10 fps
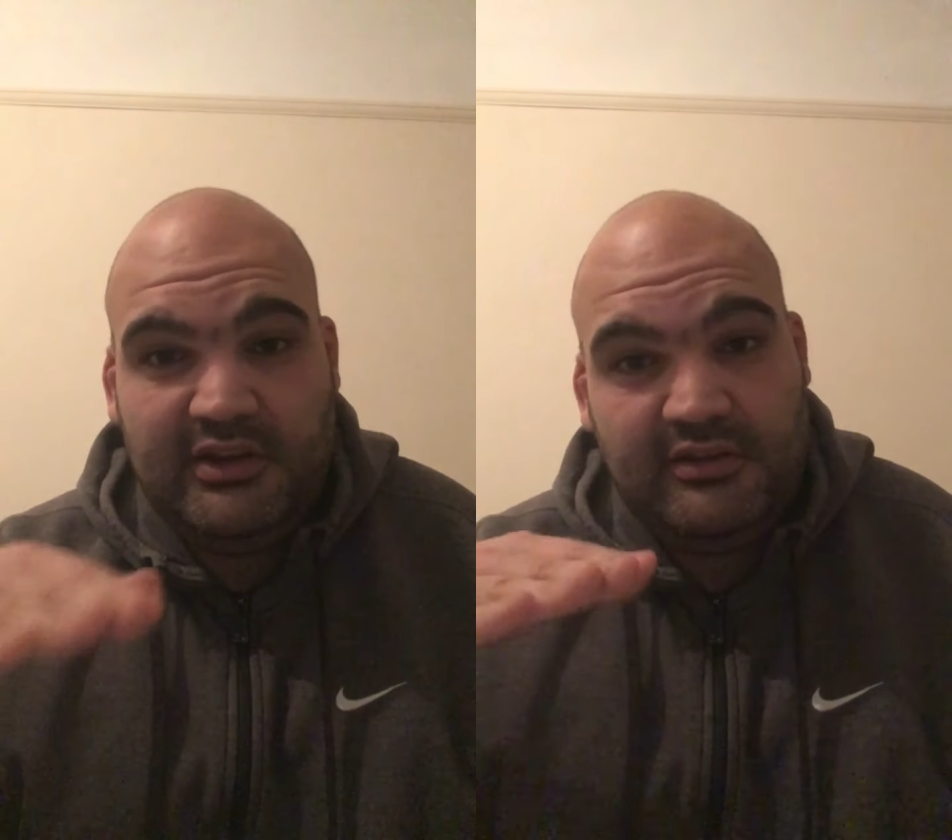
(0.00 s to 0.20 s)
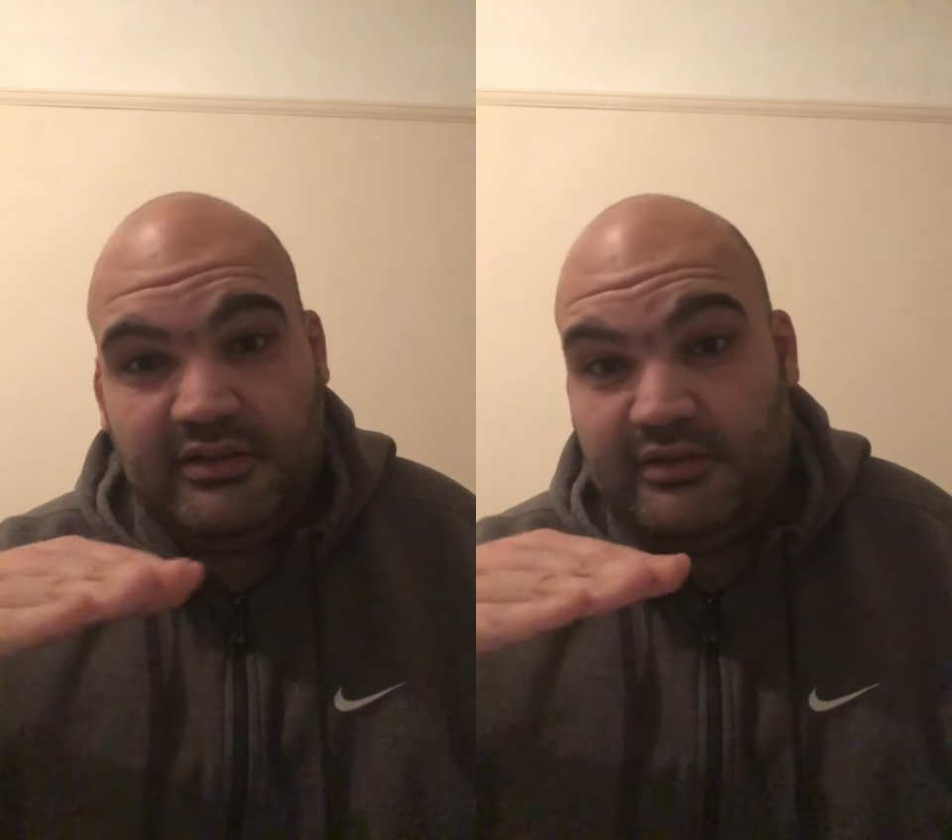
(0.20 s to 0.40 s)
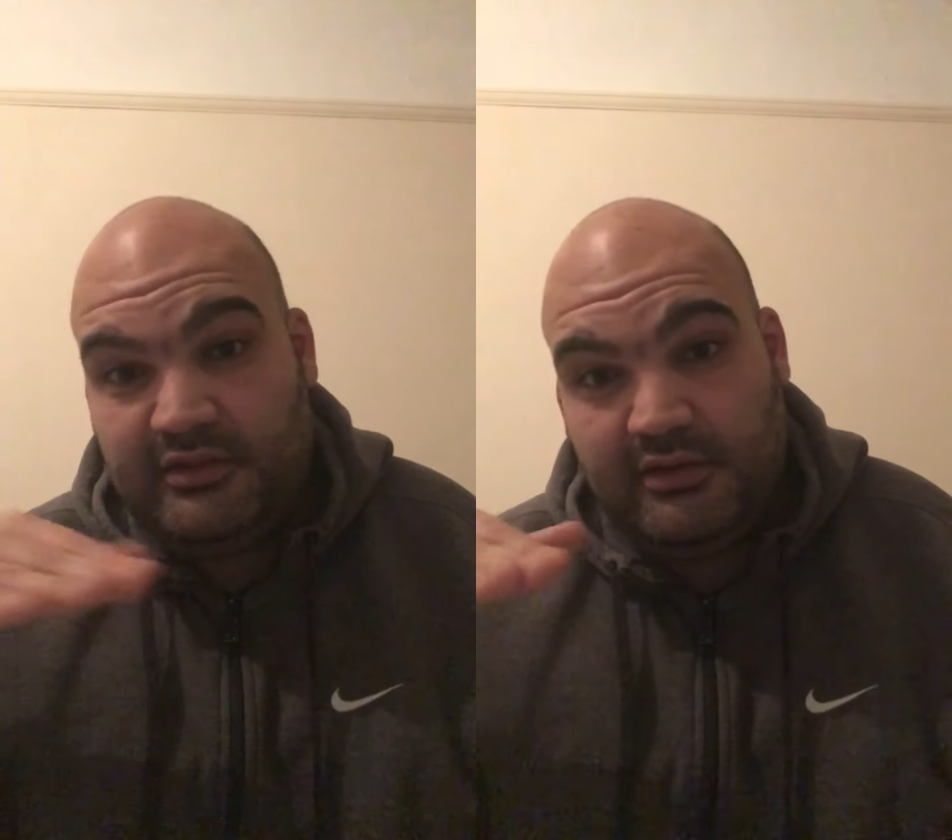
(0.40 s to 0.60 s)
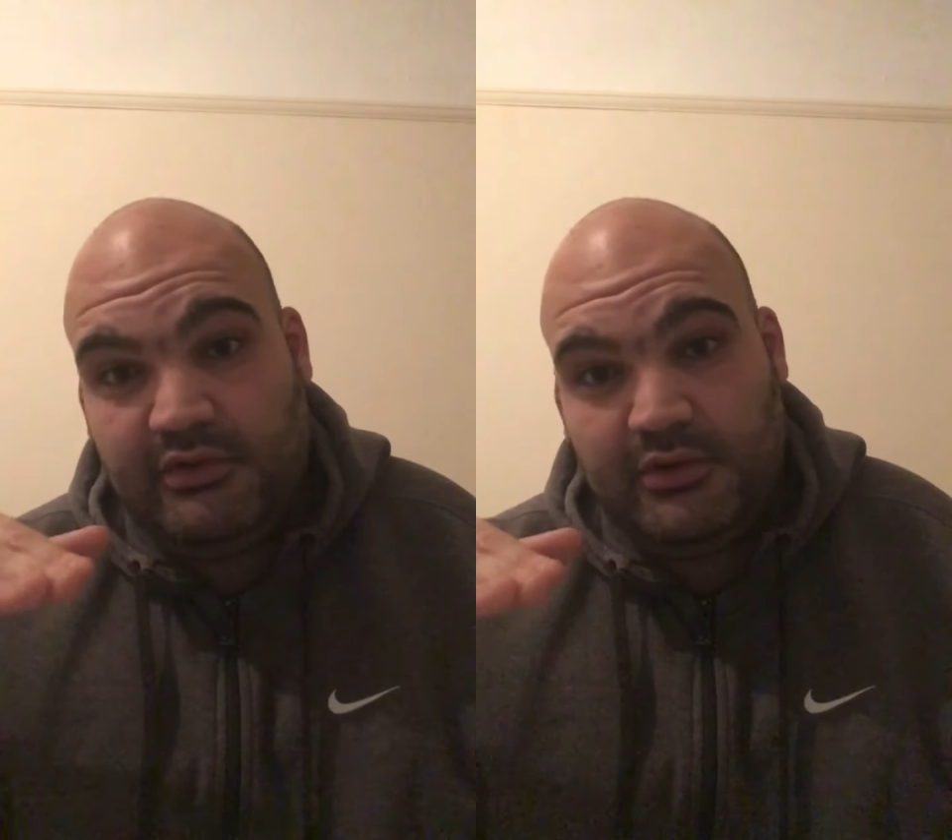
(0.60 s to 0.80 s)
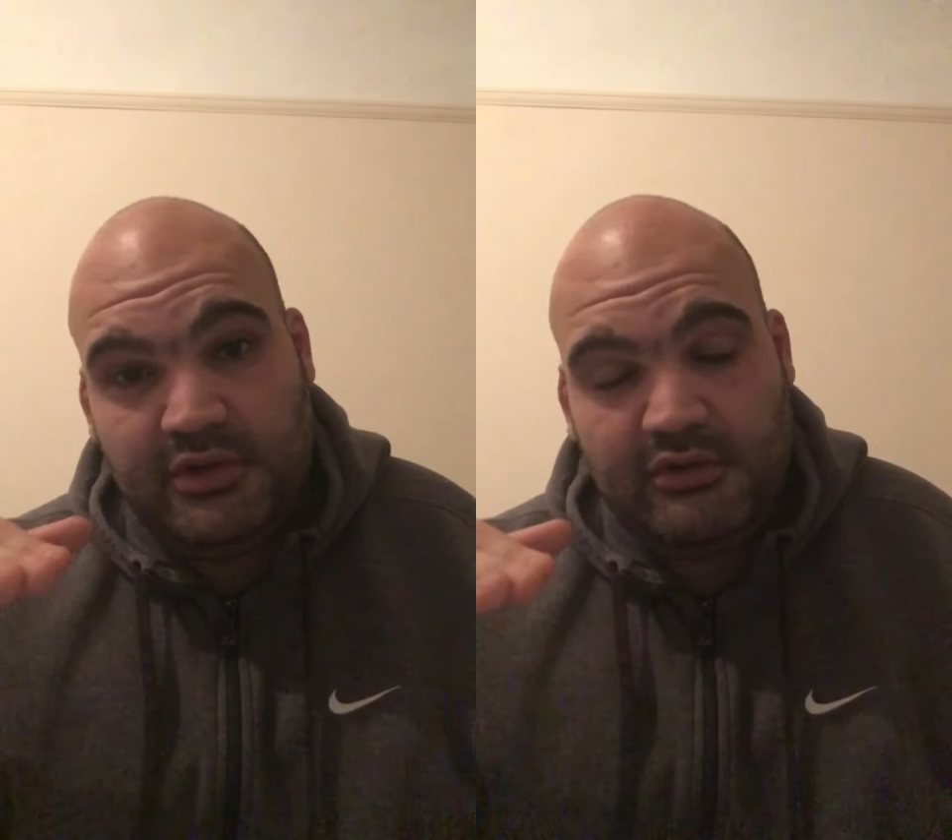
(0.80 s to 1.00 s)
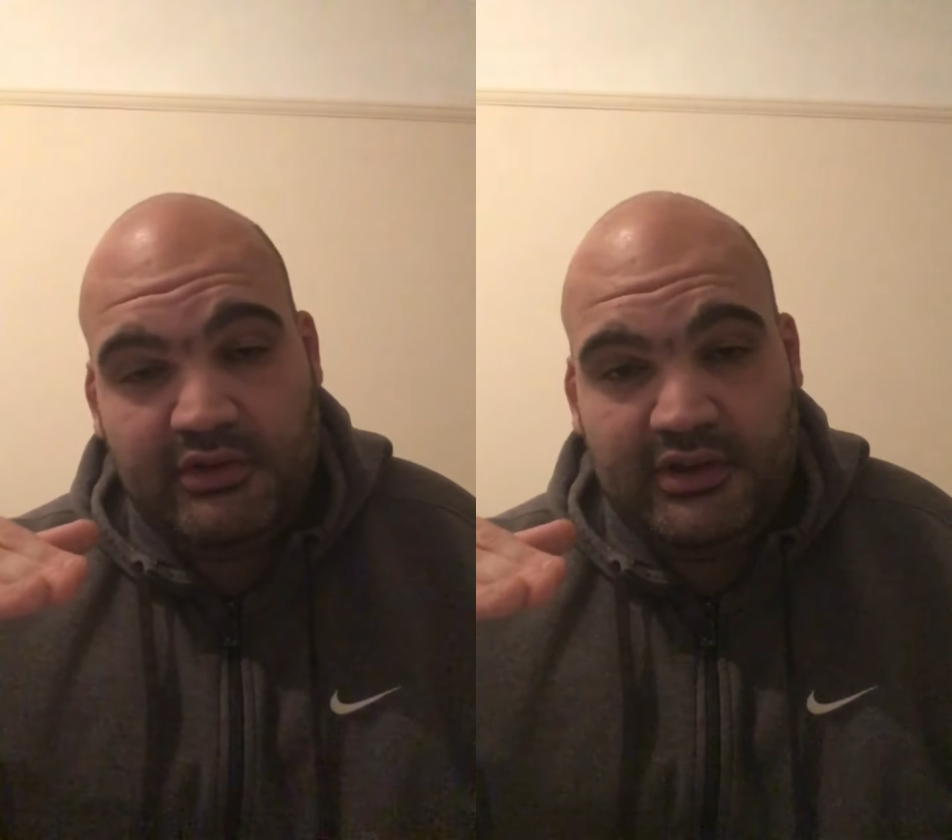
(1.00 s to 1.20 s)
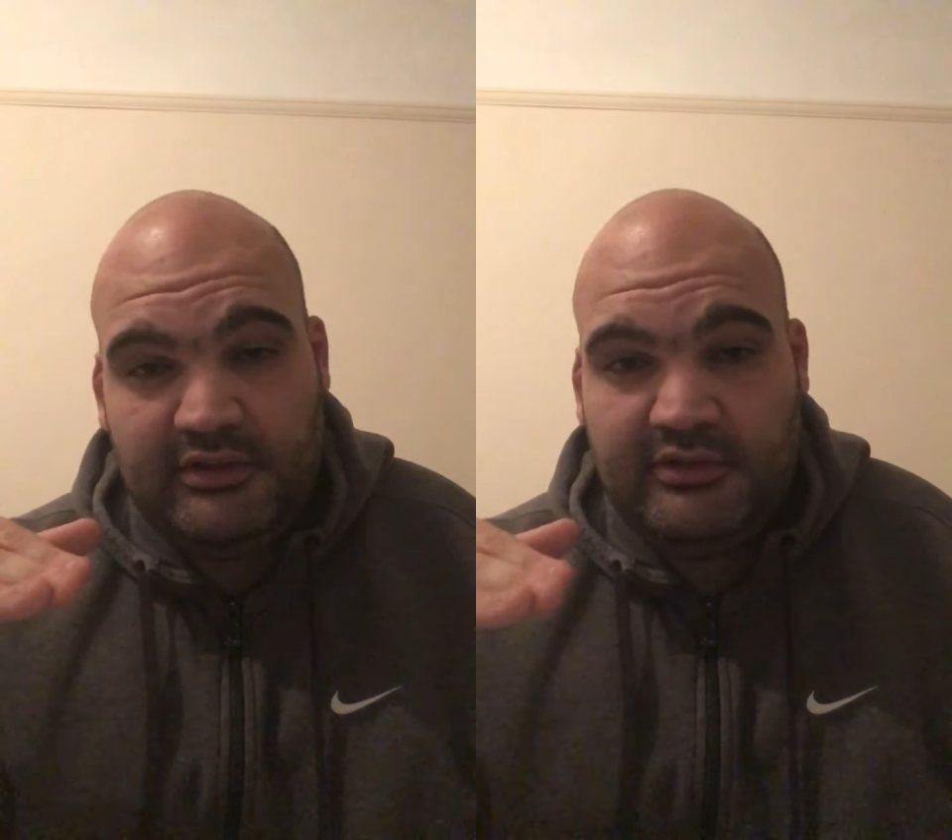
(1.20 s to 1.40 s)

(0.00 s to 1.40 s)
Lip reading: is at 0 degrees.